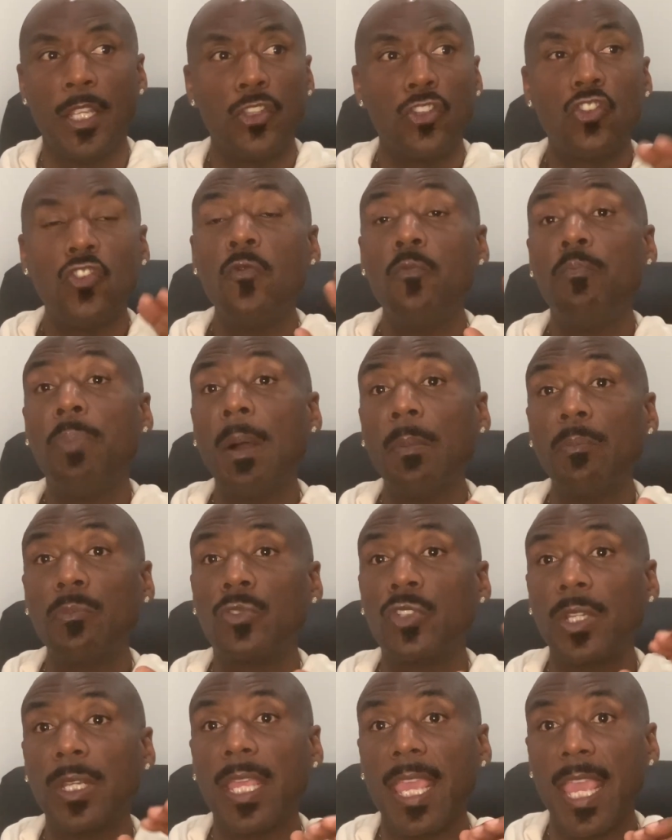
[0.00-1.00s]
you
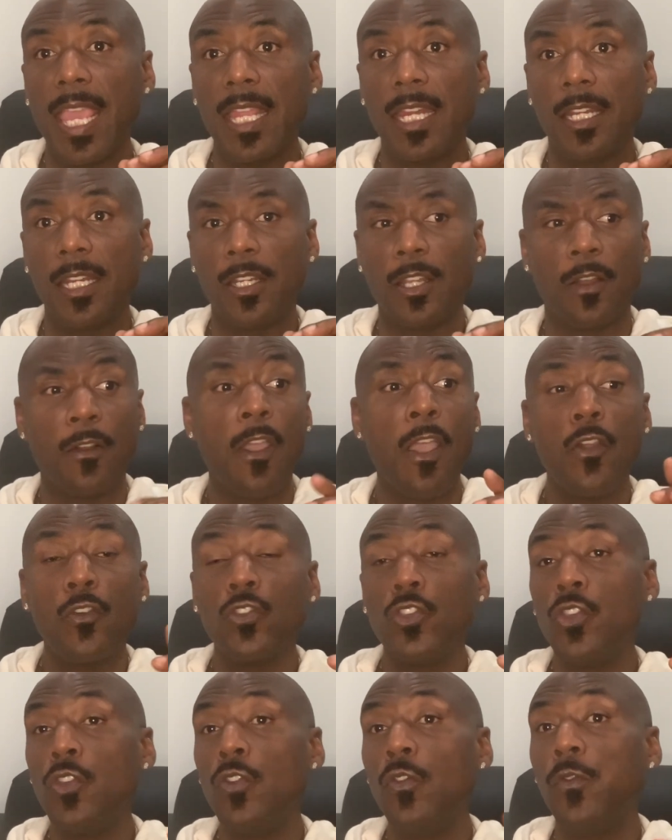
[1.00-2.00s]
bumped your head enough,
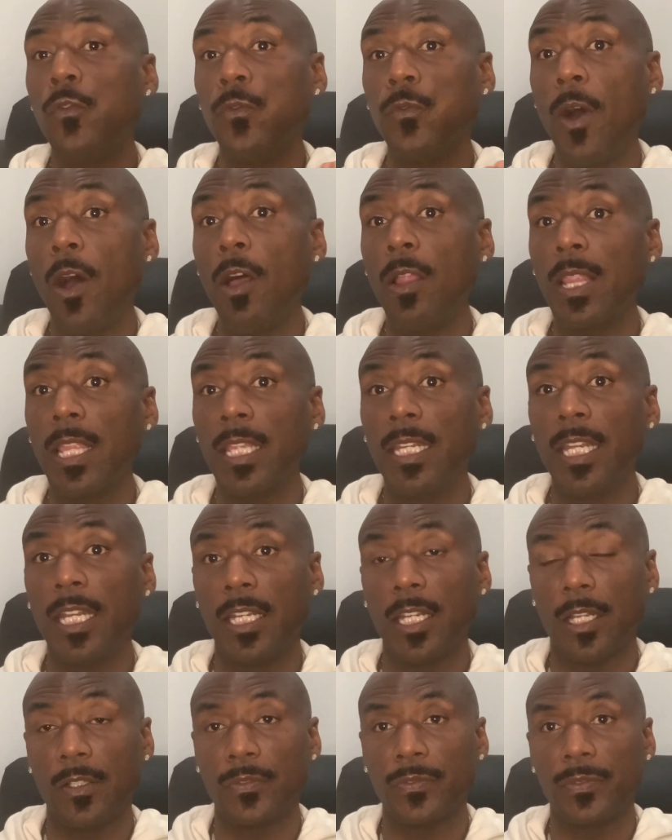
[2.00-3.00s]
you've fallen
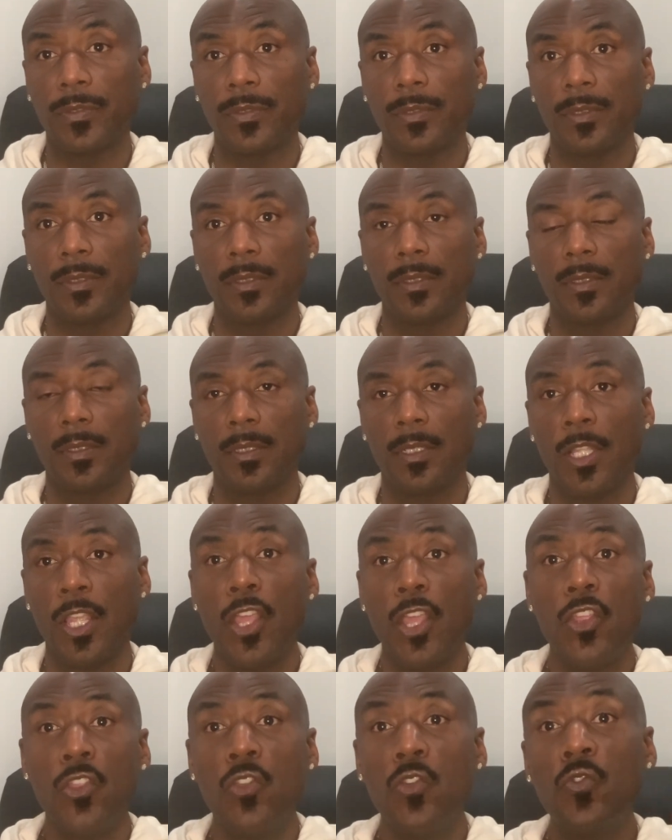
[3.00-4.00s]
enough,
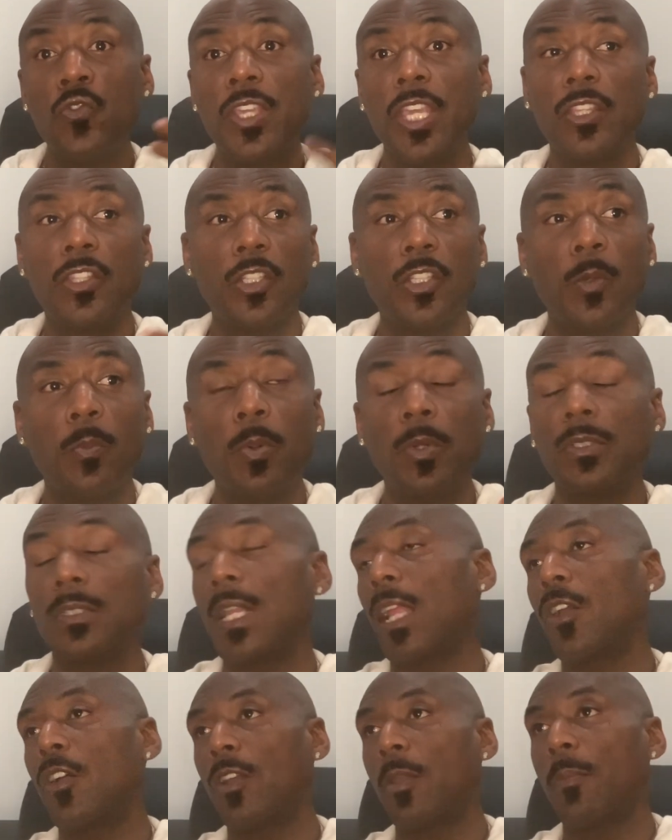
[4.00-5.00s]
you get to the point it's
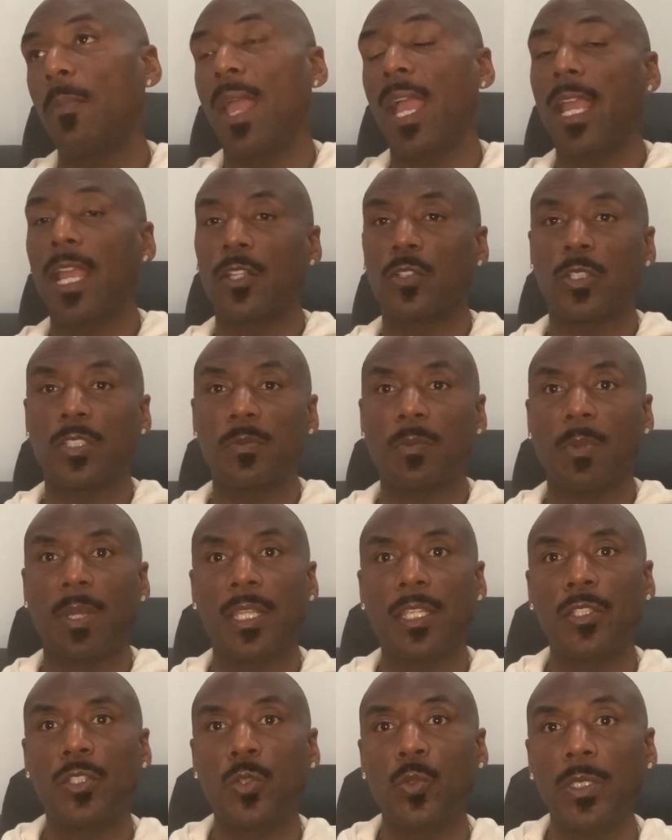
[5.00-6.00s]
like, okay, man, I gotta trust my
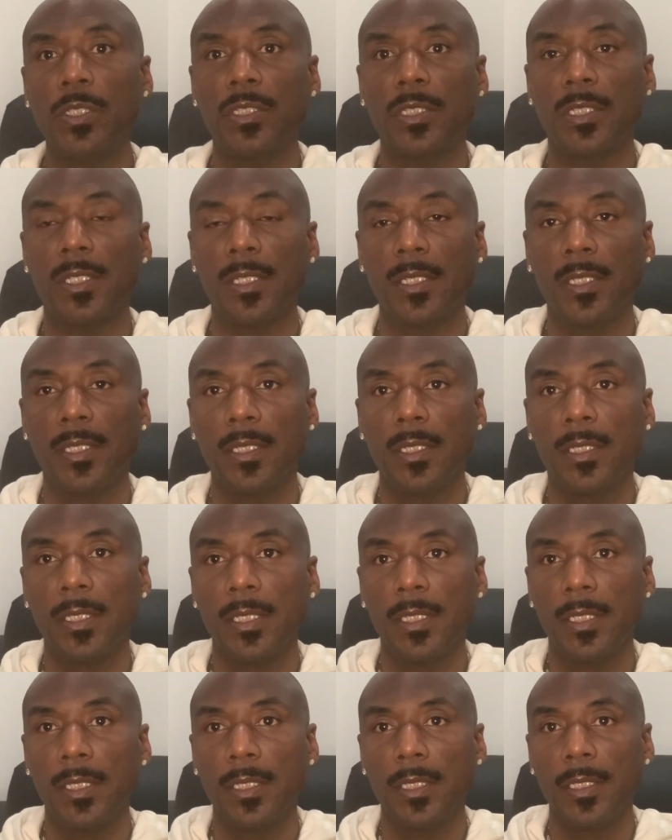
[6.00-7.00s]
intuition.
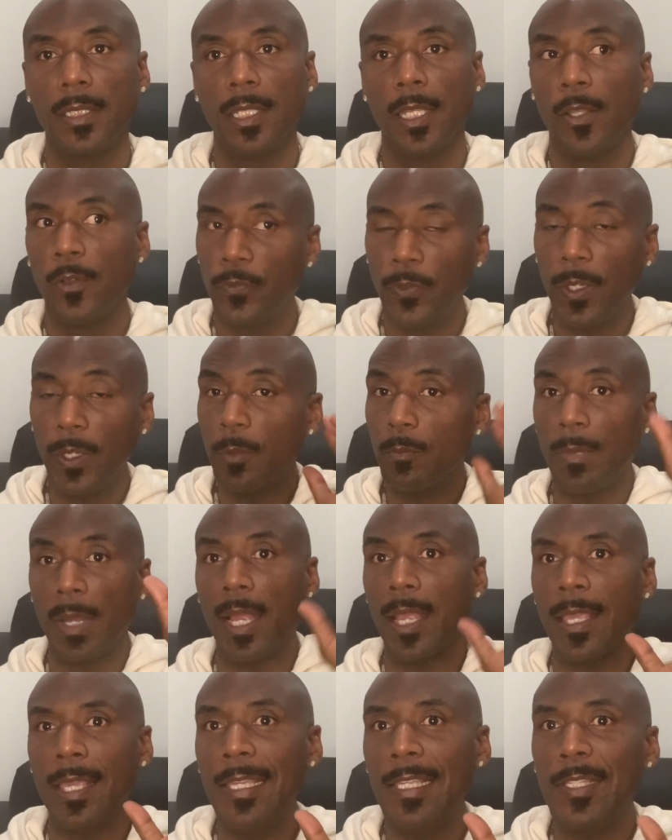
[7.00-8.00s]
Fuck
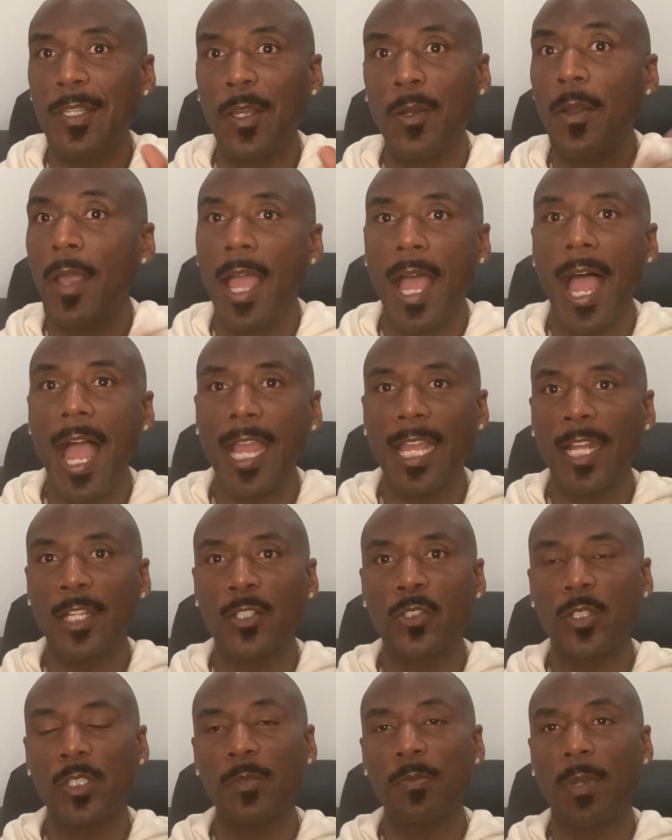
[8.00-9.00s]
my ego, I gotta
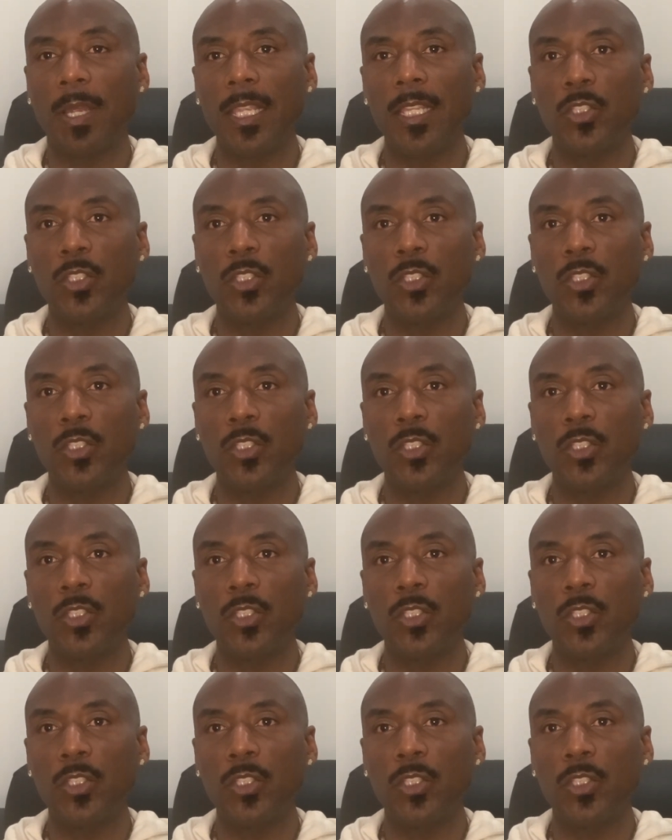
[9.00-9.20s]
trust my